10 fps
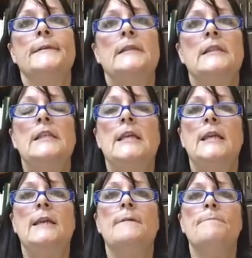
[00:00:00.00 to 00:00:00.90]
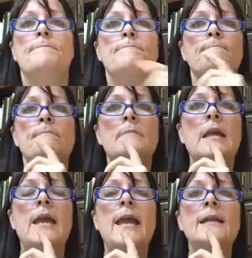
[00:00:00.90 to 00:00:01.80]
the
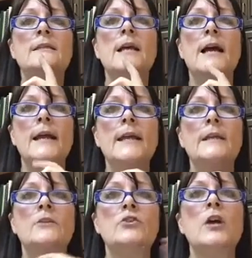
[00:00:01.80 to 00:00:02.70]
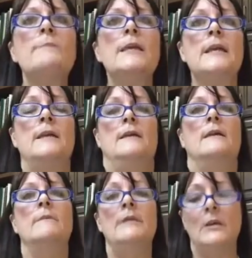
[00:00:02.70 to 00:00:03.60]
anti-chubby
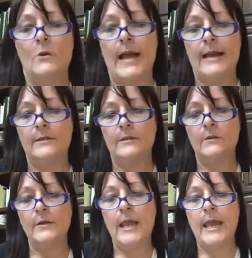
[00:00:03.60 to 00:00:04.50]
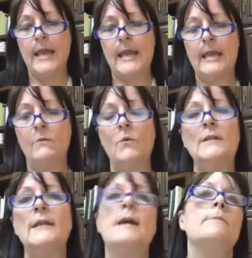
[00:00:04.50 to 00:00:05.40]
amino acid, okay? And
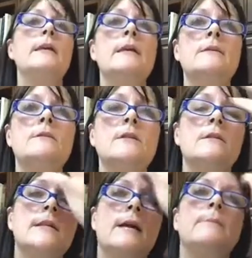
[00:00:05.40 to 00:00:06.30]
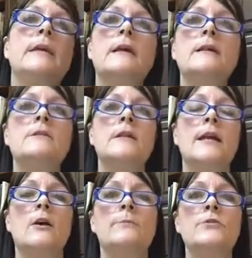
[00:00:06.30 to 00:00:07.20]
what that means is that because it
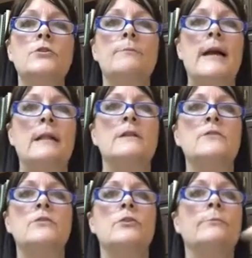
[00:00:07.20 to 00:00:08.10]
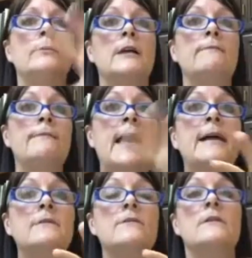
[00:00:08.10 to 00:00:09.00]
helps to balance your blood
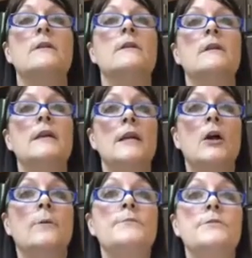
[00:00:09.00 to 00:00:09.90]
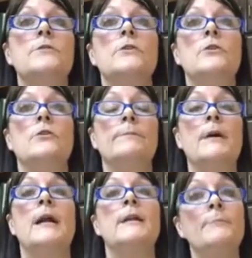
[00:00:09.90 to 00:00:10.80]
fats, it helps your
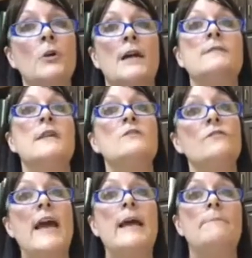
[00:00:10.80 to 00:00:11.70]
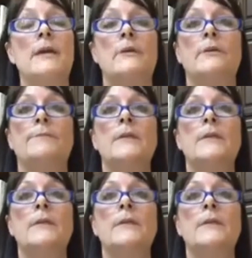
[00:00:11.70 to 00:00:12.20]
body process fat better.